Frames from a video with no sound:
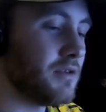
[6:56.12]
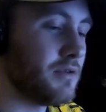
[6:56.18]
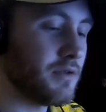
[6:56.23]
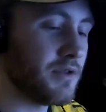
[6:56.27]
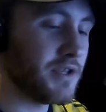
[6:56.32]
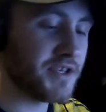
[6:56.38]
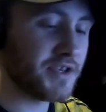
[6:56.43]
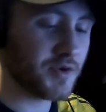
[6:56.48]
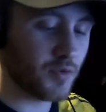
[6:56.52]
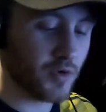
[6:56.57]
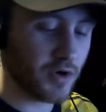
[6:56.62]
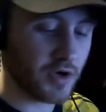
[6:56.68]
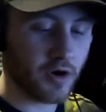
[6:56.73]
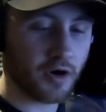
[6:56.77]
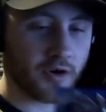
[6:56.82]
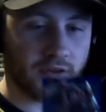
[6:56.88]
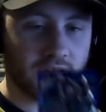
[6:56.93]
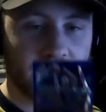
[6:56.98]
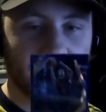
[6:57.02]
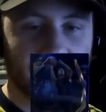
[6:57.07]
this is one
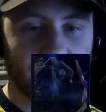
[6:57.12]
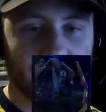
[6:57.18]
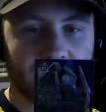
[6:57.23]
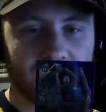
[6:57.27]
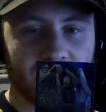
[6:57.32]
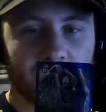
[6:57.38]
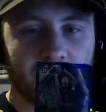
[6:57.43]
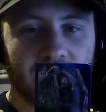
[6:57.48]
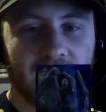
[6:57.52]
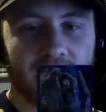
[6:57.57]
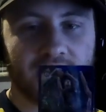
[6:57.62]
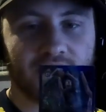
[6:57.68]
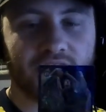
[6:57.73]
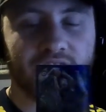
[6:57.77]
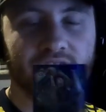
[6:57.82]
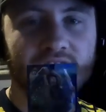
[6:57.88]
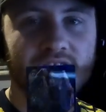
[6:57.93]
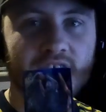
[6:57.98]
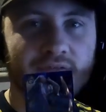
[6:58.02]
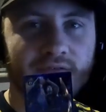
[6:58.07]
card that somebody actually
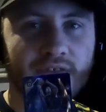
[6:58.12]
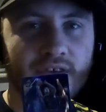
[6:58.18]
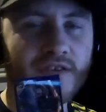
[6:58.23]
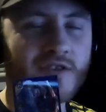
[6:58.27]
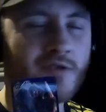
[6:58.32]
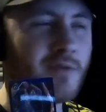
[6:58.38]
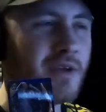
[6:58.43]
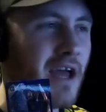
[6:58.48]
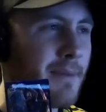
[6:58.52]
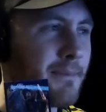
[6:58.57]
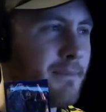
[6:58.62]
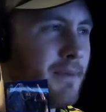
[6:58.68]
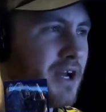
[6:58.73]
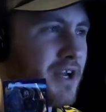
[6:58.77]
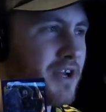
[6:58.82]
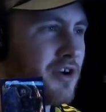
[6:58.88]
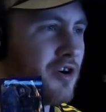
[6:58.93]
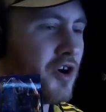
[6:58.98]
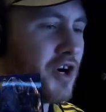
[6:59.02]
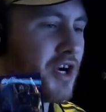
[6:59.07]
just gifted to me. I bought
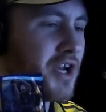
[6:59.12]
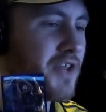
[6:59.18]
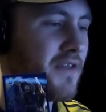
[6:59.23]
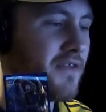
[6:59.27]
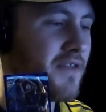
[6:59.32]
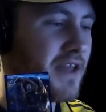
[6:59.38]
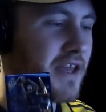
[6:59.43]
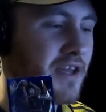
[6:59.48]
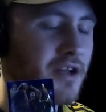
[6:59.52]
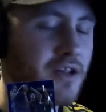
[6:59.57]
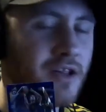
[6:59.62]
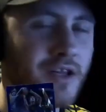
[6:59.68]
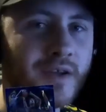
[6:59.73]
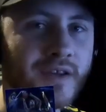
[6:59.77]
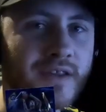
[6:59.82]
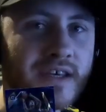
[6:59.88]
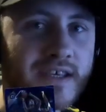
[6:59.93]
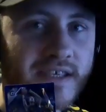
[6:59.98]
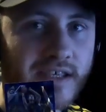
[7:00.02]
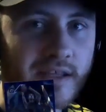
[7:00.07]
a card and then they
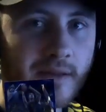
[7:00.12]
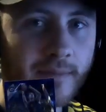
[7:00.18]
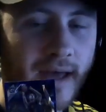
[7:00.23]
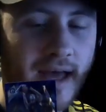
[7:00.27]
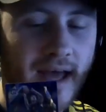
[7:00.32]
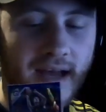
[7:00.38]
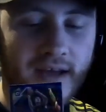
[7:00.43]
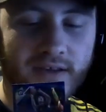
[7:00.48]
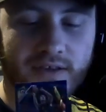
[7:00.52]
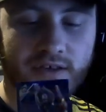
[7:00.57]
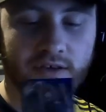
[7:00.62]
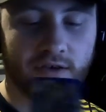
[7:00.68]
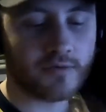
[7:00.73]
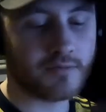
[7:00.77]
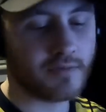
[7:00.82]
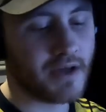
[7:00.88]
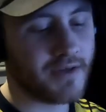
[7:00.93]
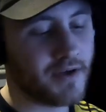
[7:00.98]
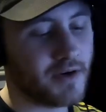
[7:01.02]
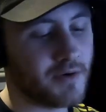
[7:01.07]
included this in the pack, so
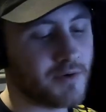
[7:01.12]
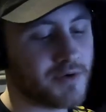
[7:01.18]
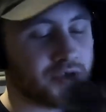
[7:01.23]
I thought it